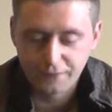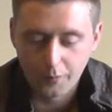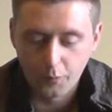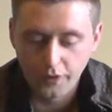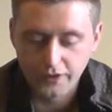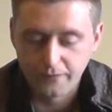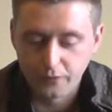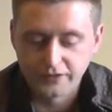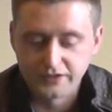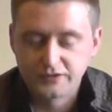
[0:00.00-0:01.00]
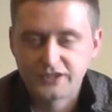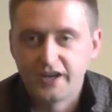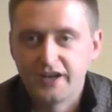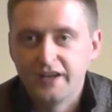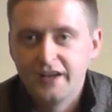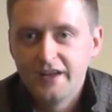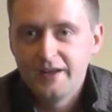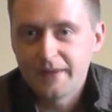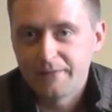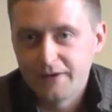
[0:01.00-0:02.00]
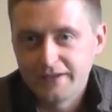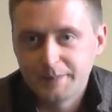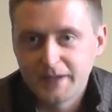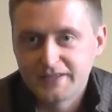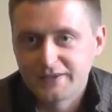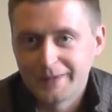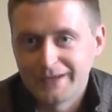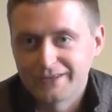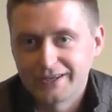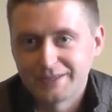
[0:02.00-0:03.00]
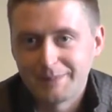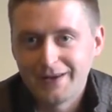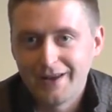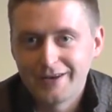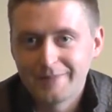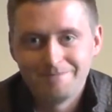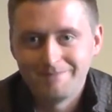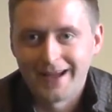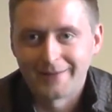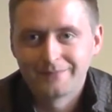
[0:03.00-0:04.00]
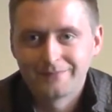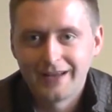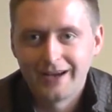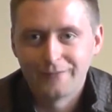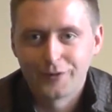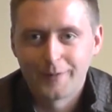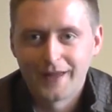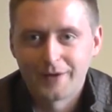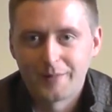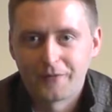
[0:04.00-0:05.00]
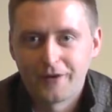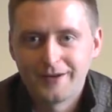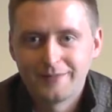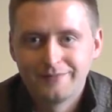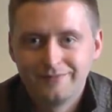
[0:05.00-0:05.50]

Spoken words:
from what you've ordered. So if you're expecting something else like a speed loader, nah, out of luck with that one, I'm afraid.